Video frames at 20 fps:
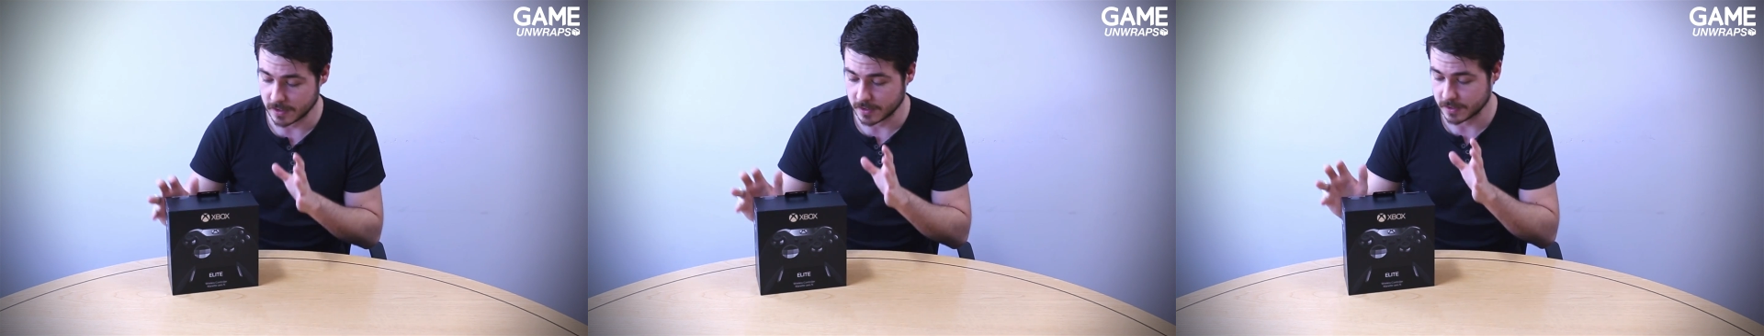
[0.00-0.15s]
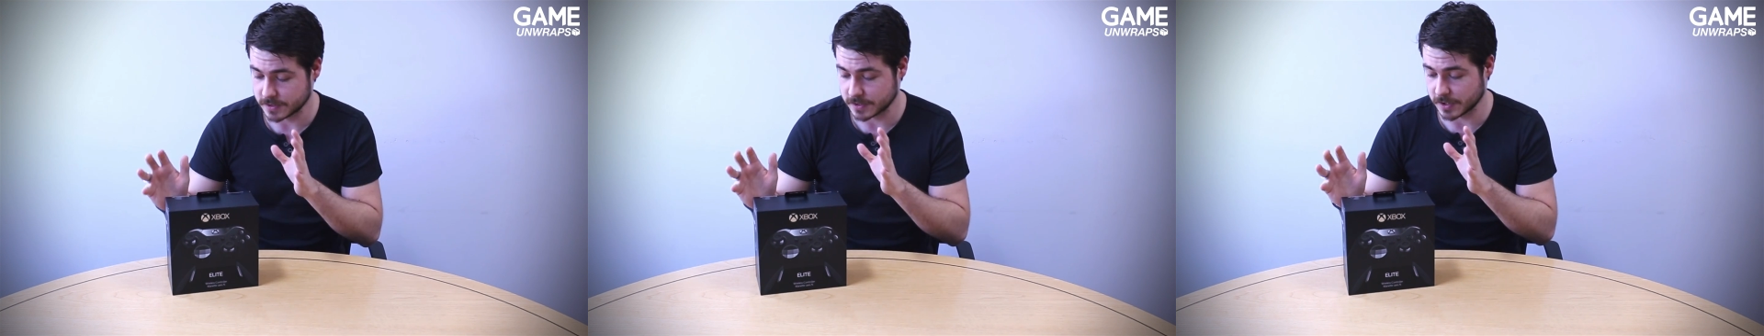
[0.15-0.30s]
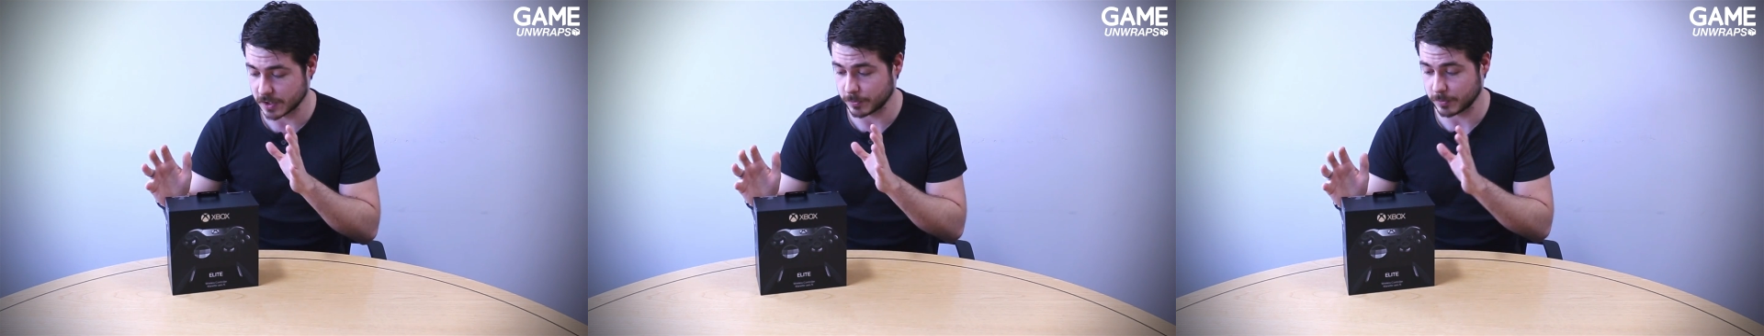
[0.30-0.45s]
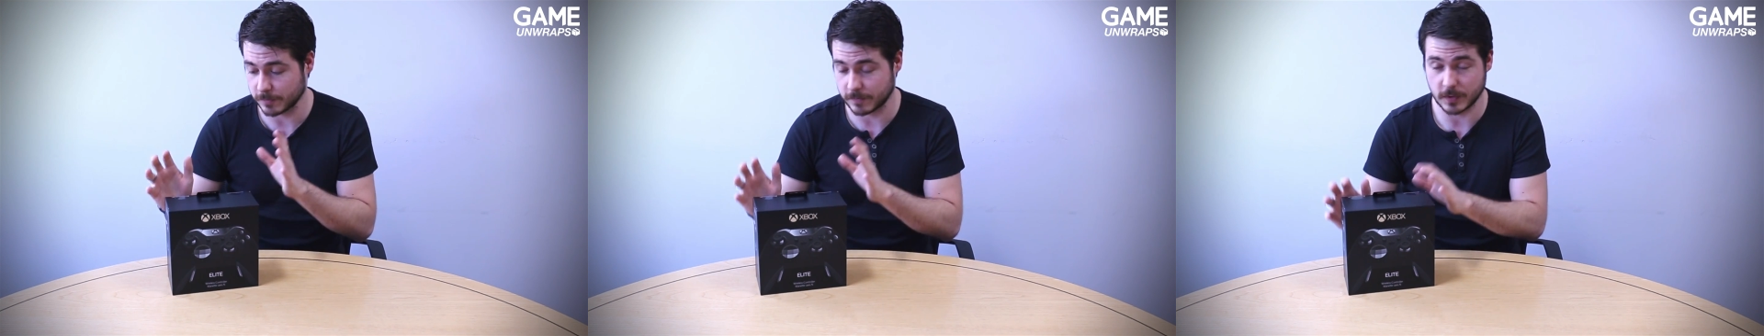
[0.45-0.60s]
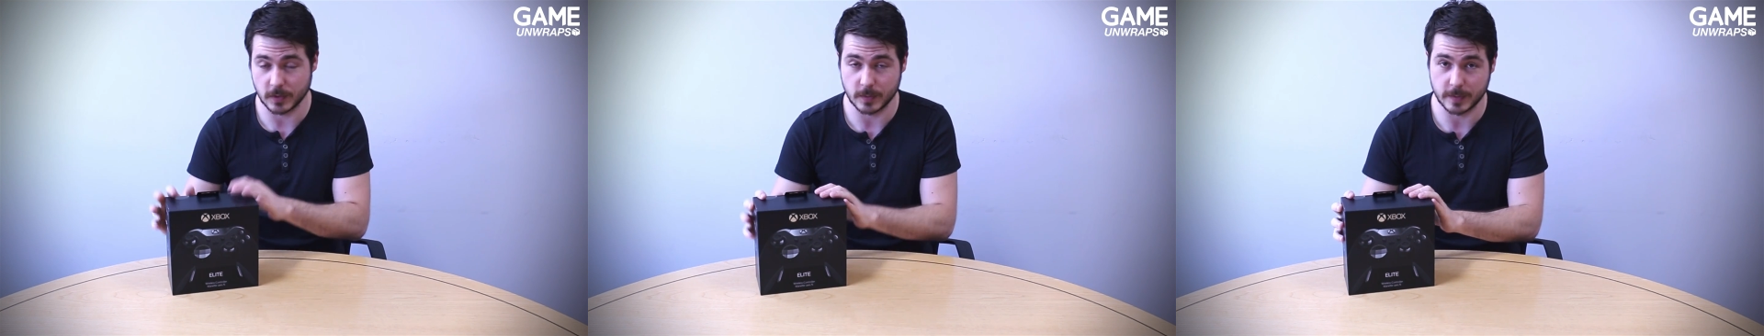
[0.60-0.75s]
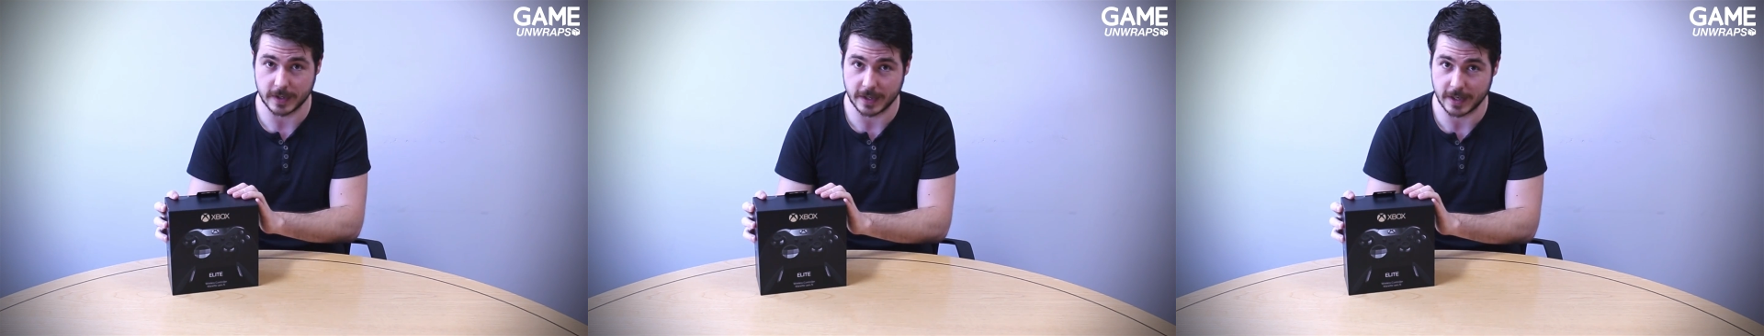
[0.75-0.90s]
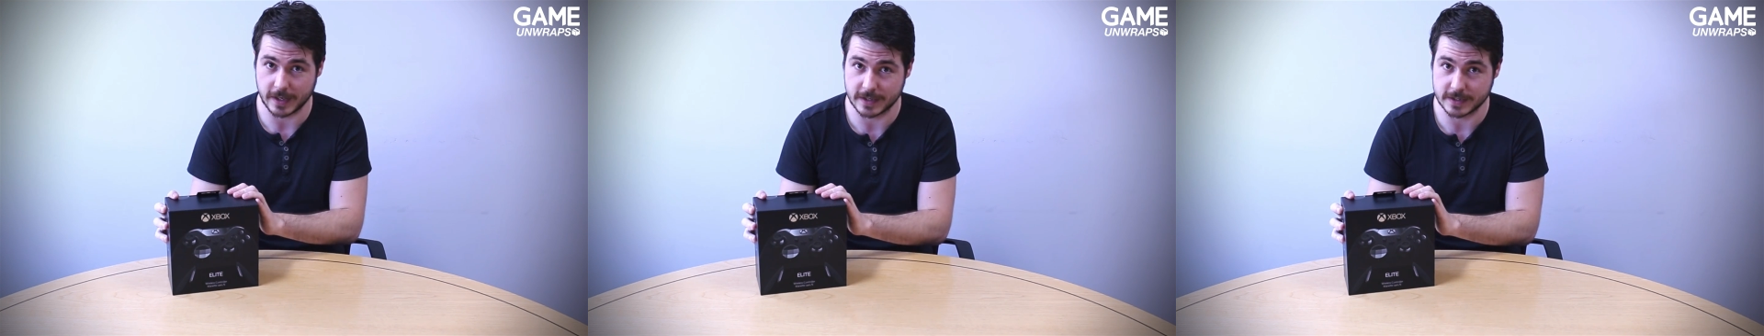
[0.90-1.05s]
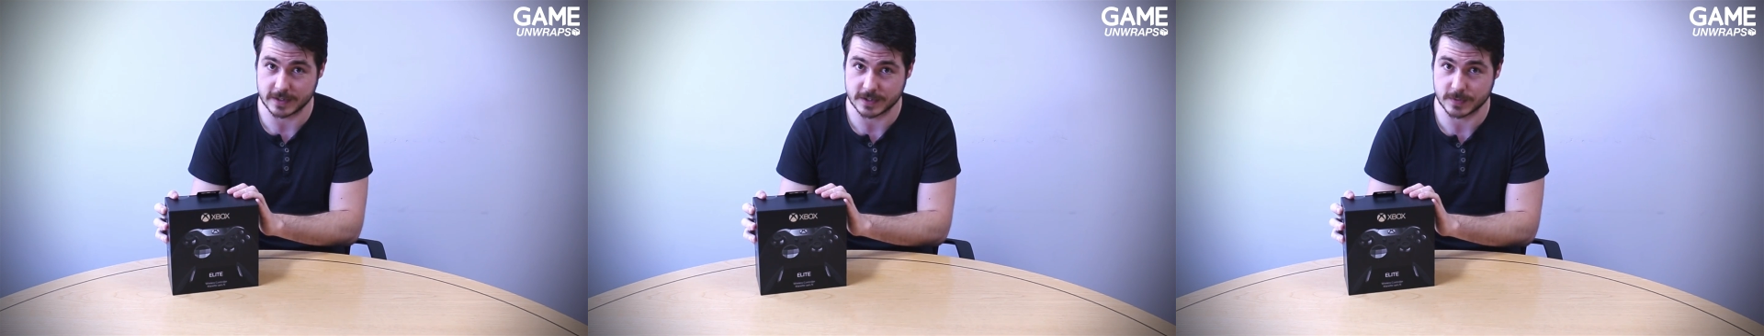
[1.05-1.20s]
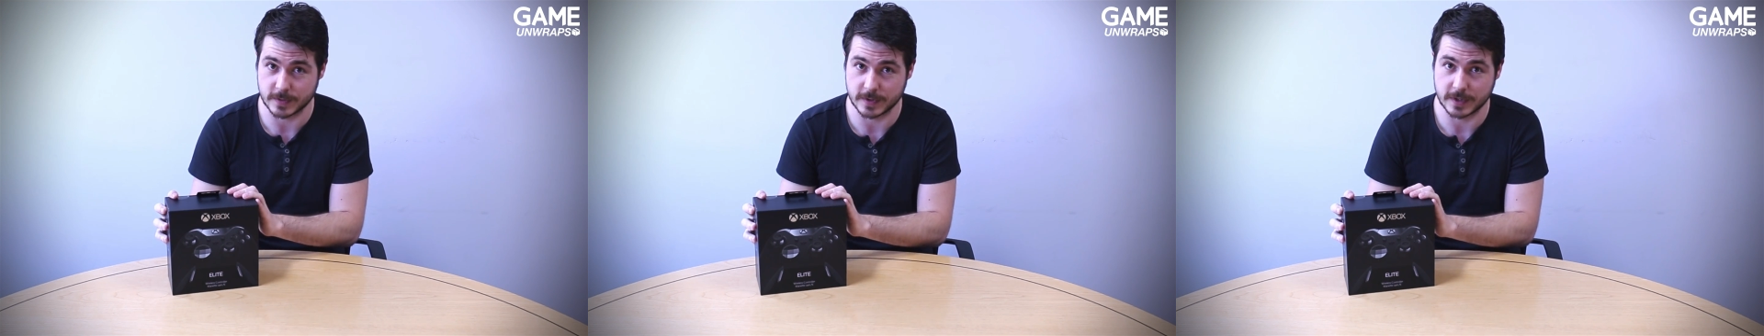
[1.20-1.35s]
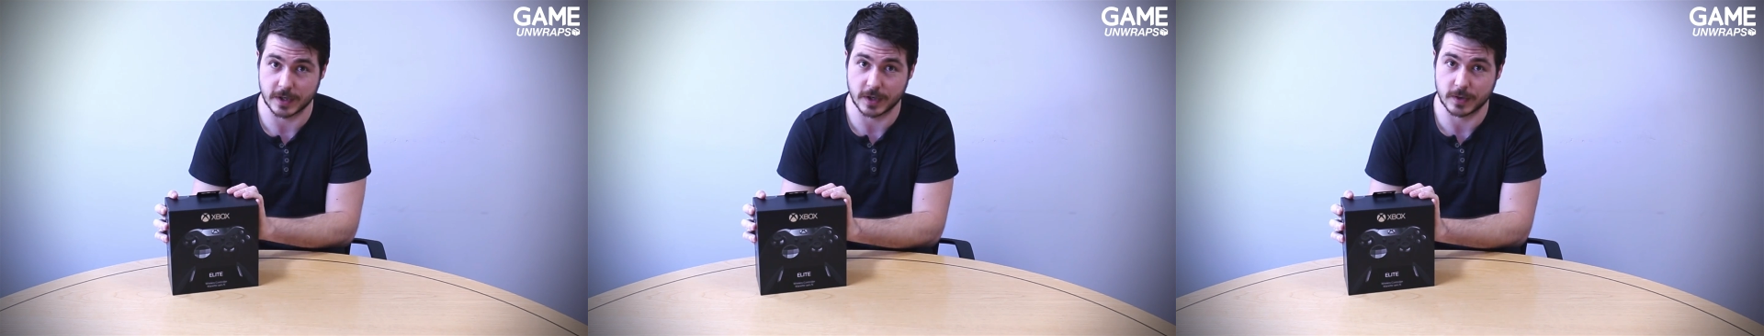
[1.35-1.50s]
So before we get
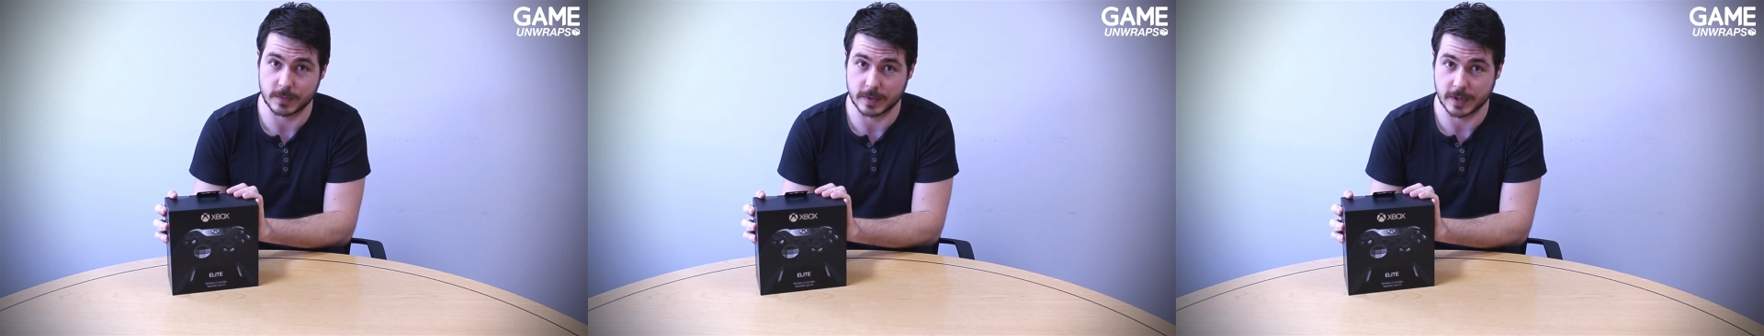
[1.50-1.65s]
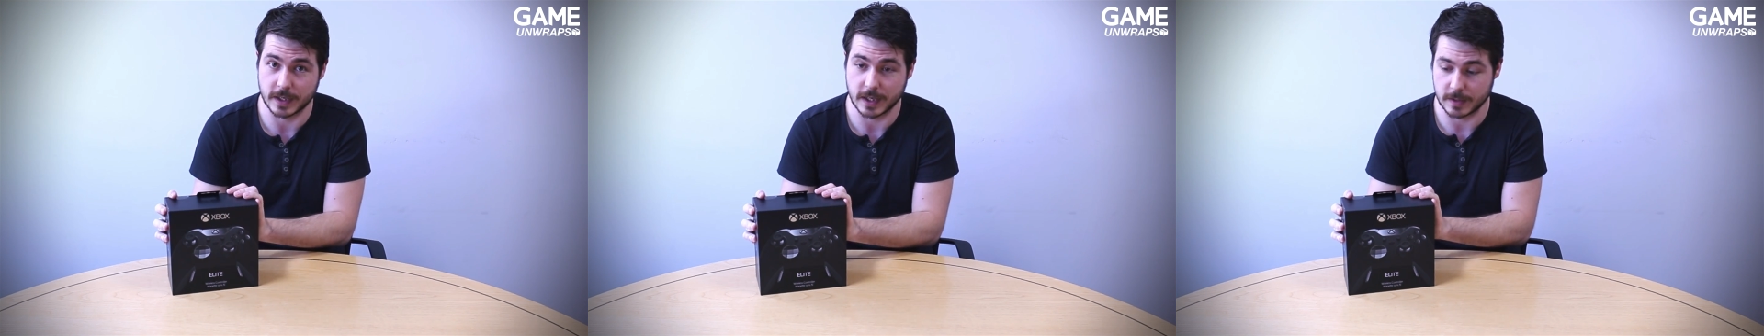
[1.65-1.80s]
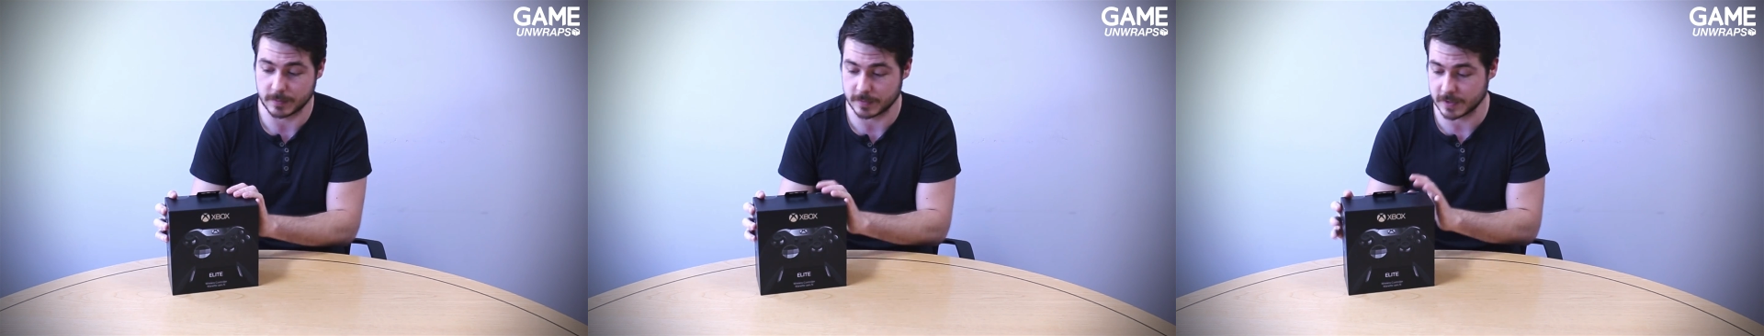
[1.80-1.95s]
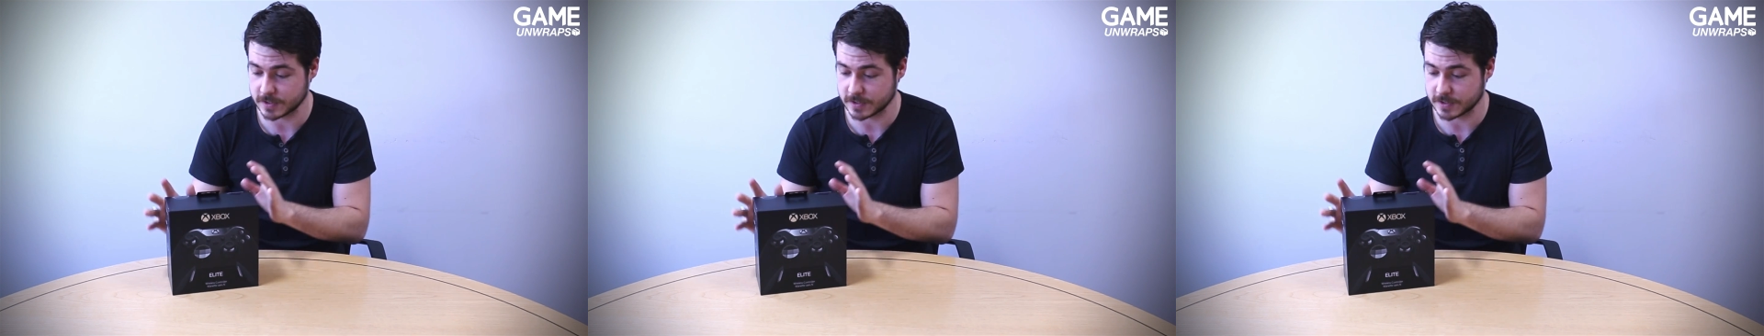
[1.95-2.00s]
into it and open it up,